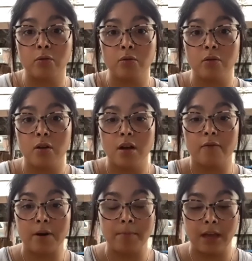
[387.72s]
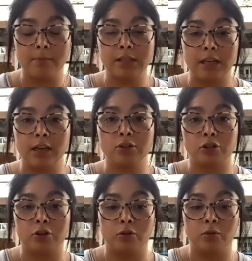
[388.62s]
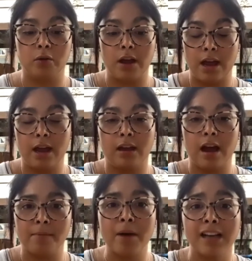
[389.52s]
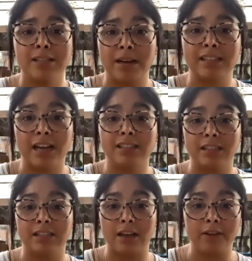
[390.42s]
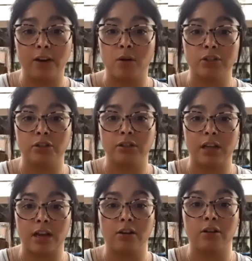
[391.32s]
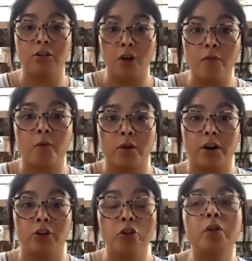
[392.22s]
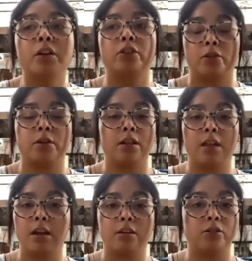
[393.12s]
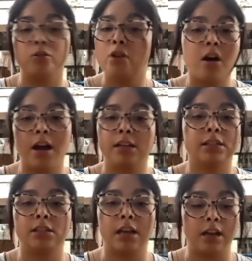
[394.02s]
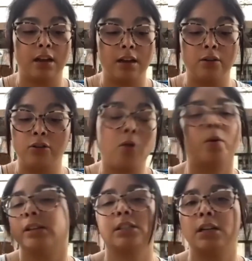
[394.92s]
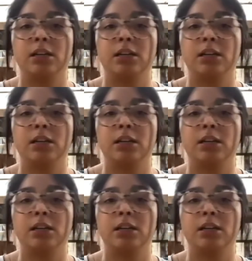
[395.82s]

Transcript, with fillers: From EMT to, hey, I passed my test in 70 questions, like, go for it. You could do it. Like, do not hesitate and don't waste any